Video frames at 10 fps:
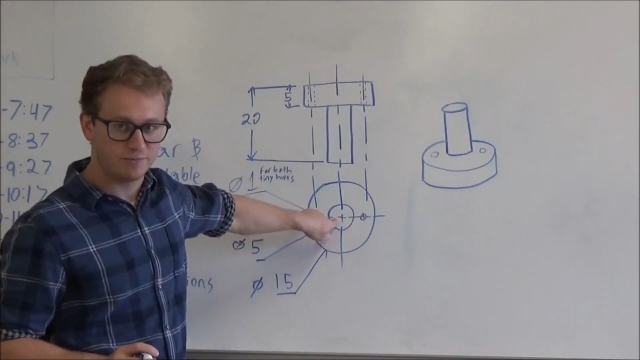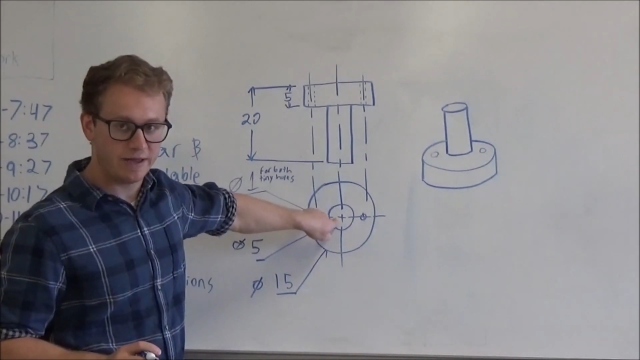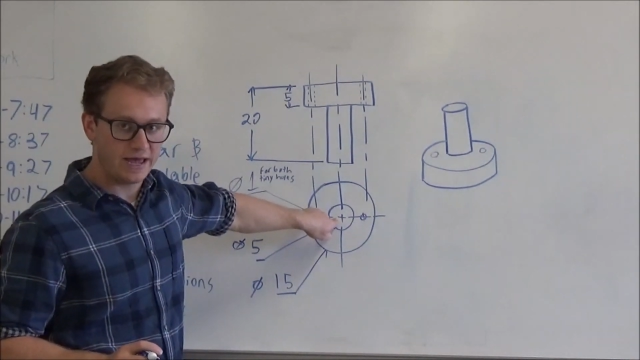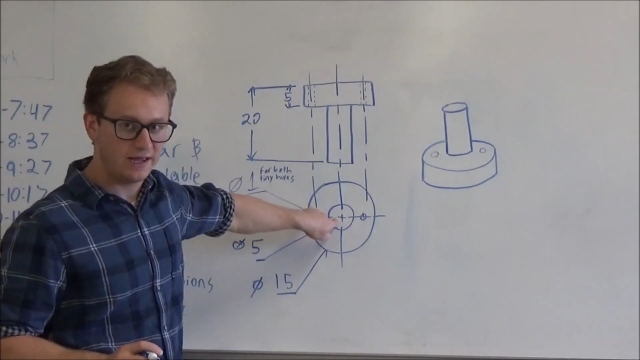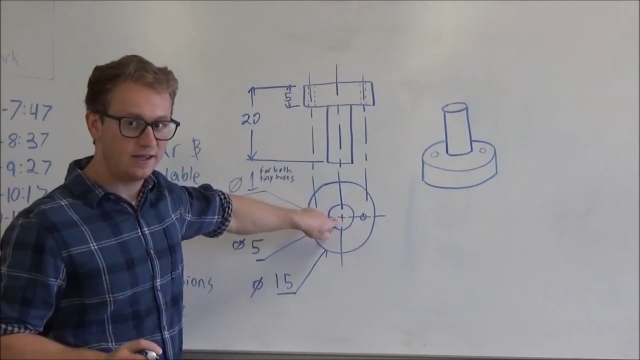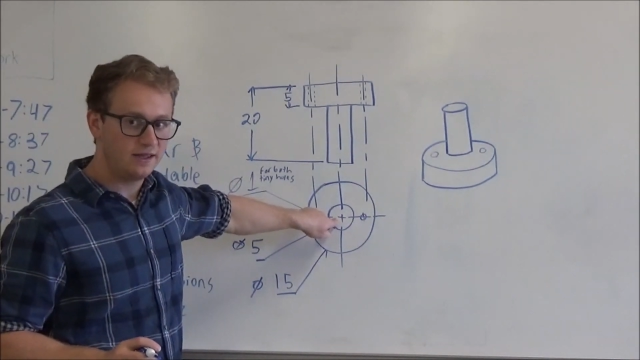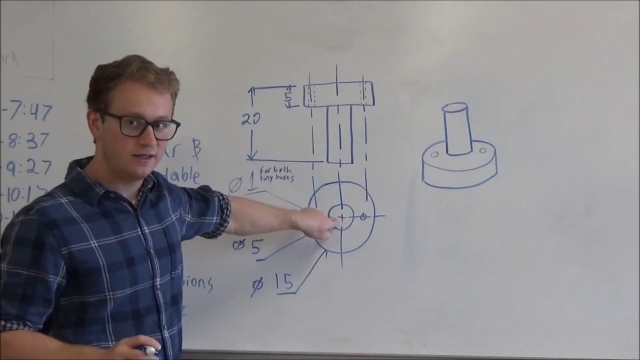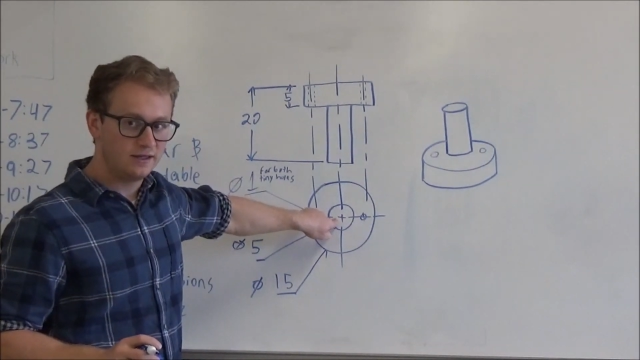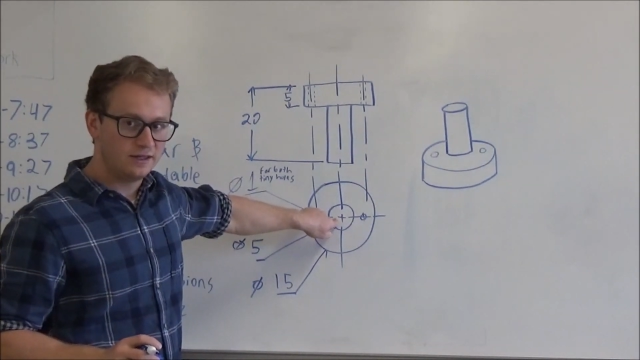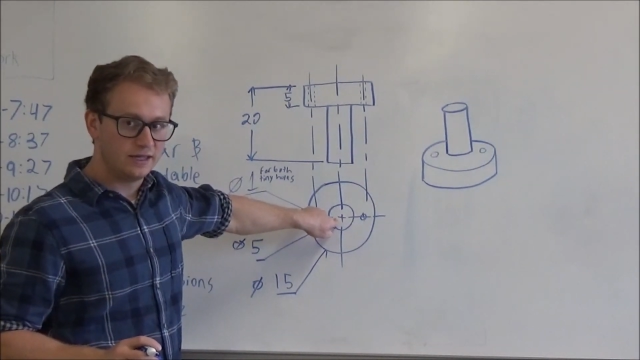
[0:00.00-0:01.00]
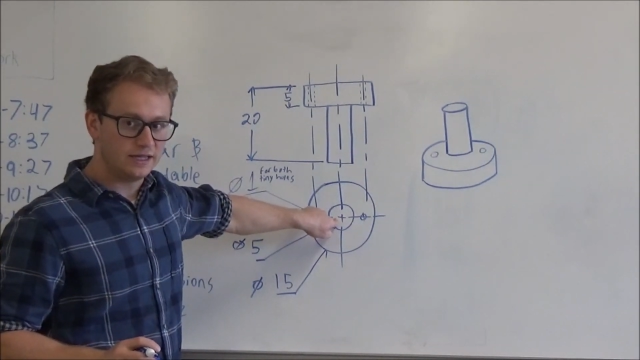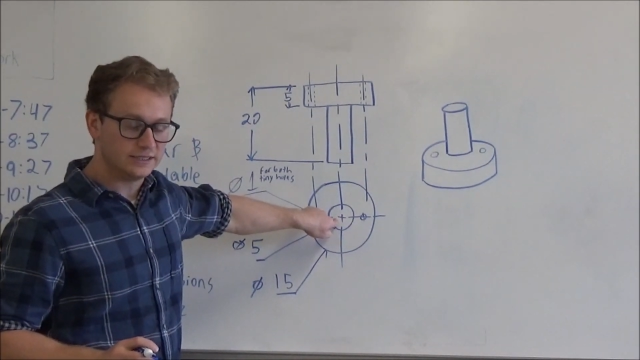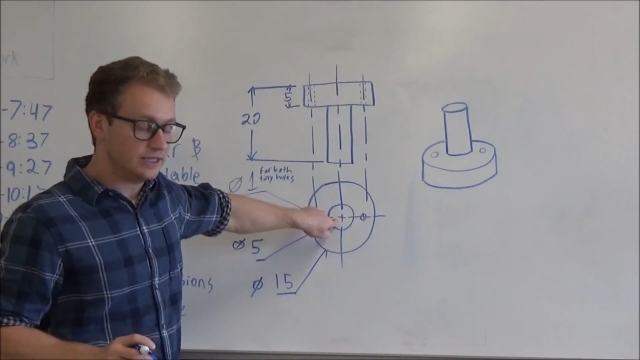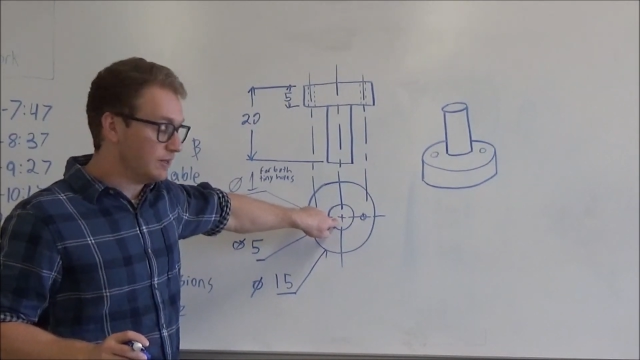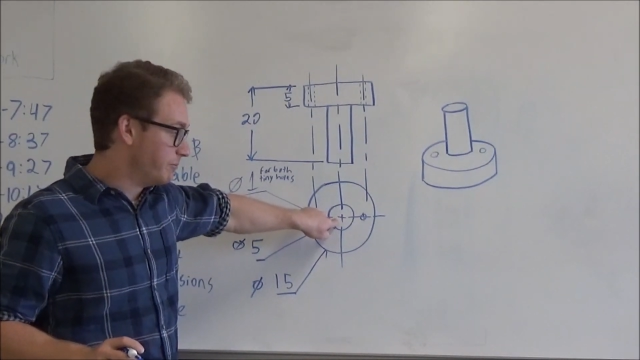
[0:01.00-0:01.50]
peg is
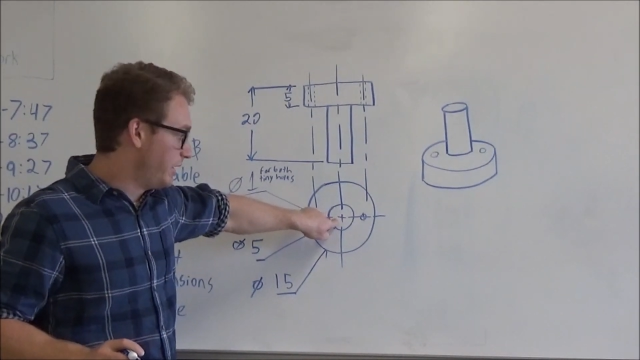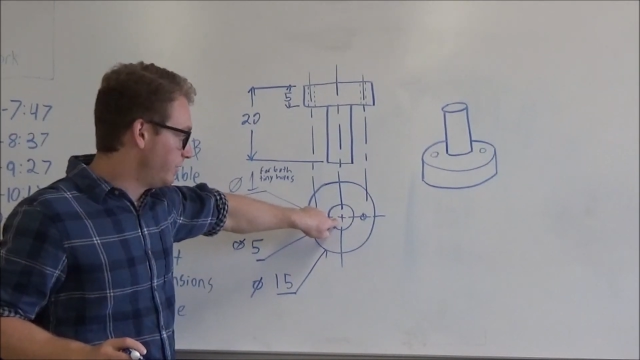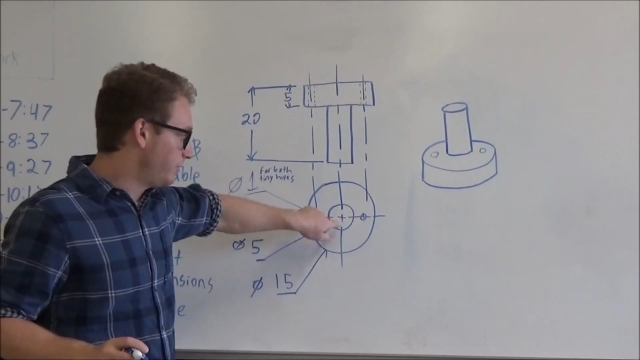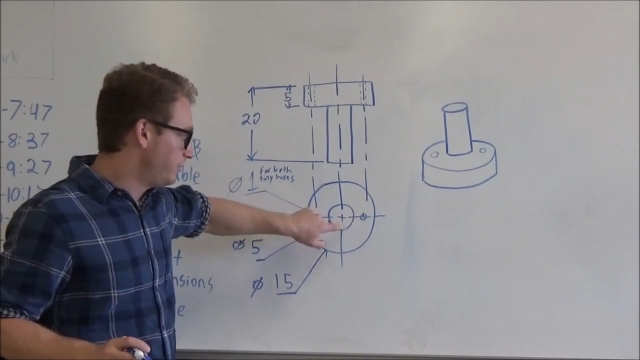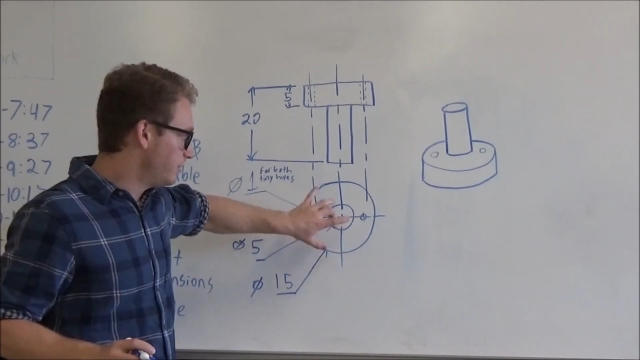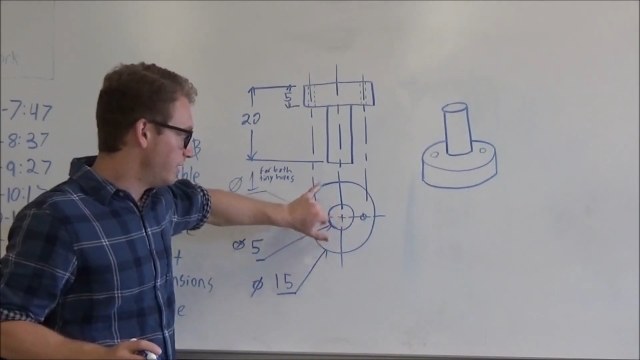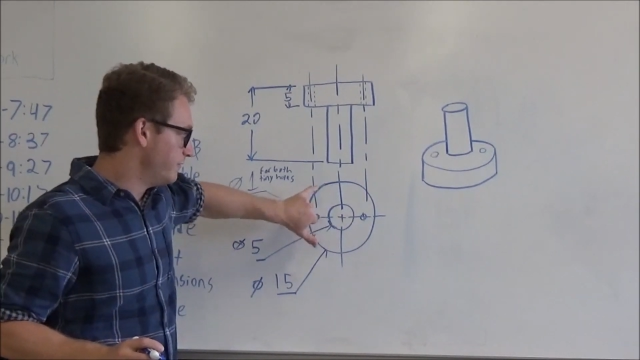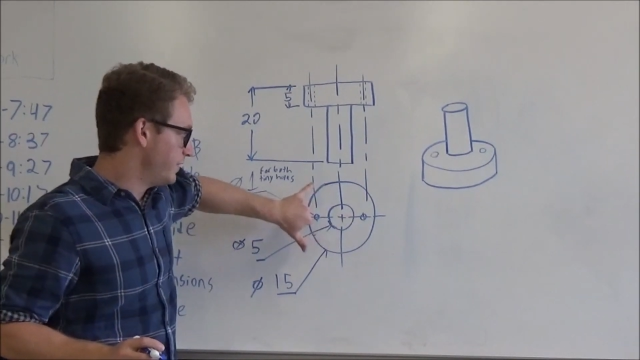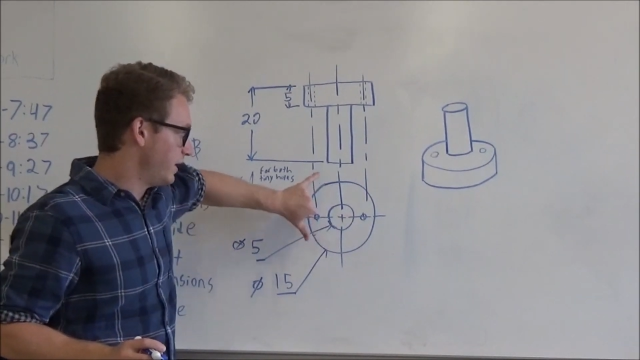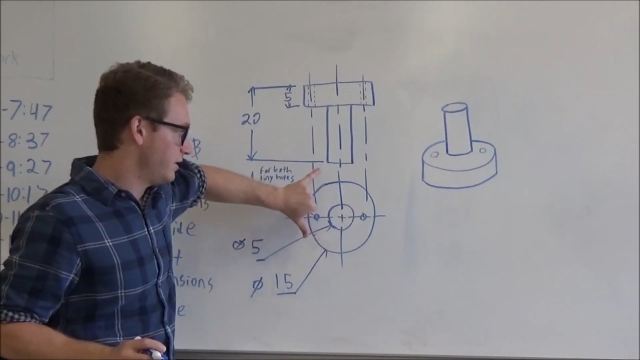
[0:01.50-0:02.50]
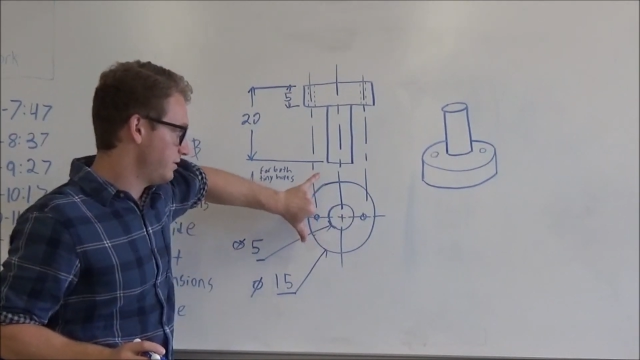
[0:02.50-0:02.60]
in the middle of the